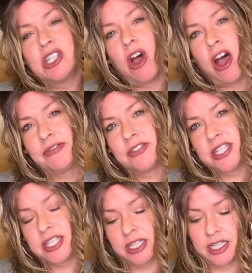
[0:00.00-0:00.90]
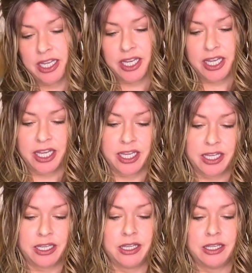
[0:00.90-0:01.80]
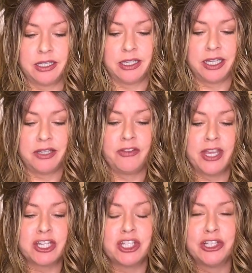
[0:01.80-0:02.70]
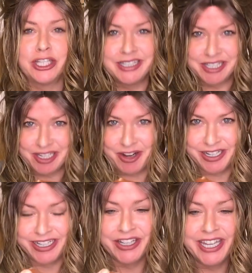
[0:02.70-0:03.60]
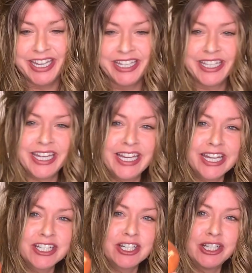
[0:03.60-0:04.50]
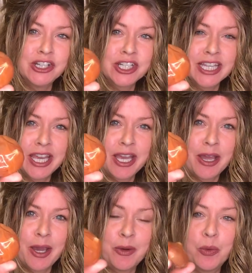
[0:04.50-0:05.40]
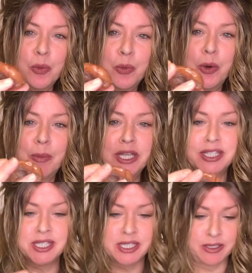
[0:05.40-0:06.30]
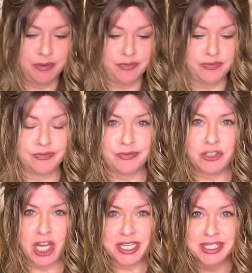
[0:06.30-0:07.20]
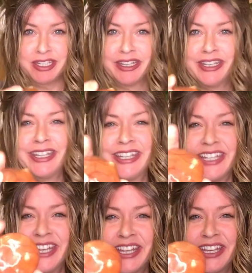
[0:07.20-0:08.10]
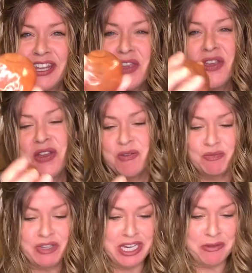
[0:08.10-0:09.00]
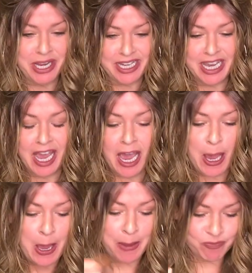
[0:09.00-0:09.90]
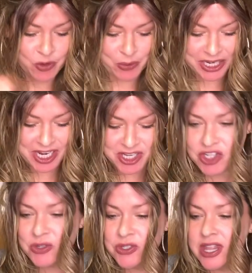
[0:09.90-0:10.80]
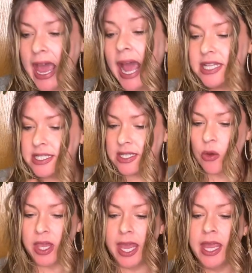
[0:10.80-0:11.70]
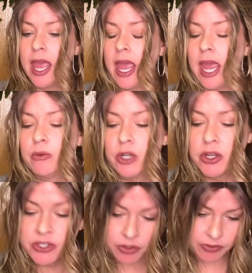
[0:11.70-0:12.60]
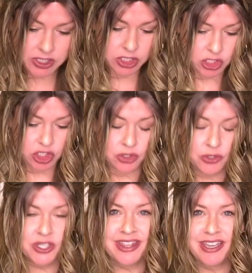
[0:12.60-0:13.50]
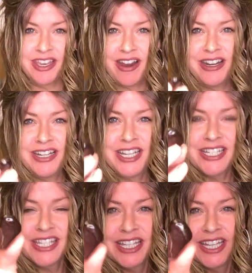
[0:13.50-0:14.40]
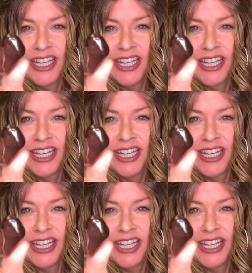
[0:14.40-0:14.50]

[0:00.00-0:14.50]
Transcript: soft. And if you actually look at this carnelian, it actually looks like a woman's chest. But anyway, we're going to choose that, okay? And we're also going to choose the garnet.